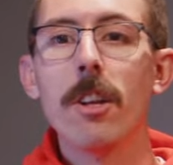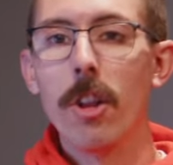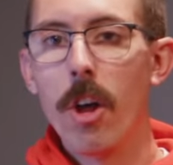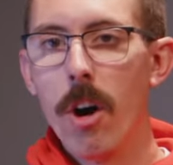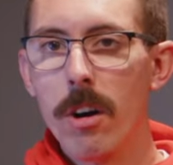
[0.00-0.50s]

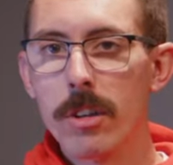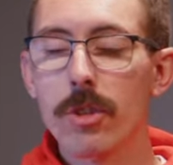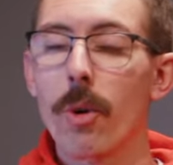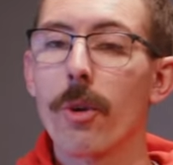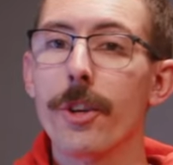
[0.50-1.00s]

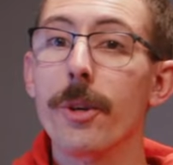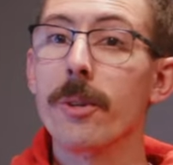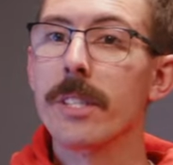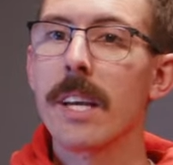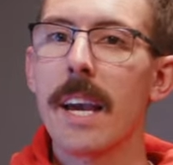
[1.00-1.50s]
longs or
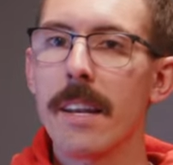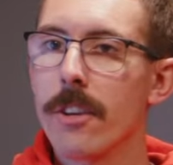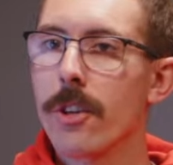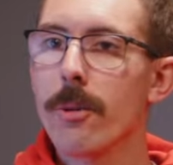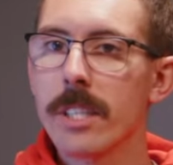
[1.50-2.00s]
using
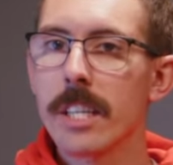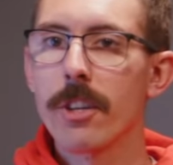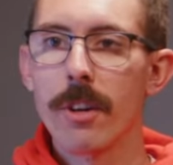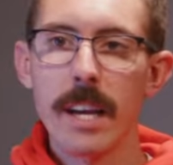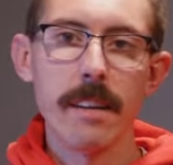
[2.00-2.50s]

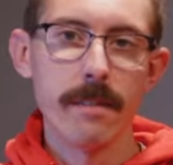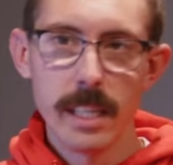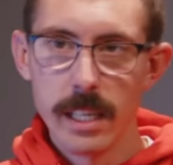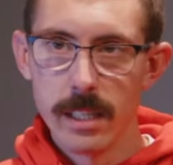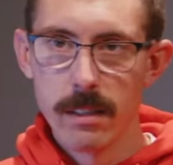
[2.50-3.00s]
your
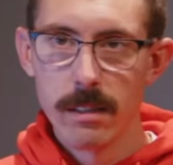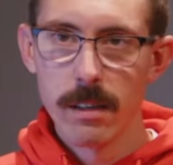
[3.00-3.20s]
NFTs.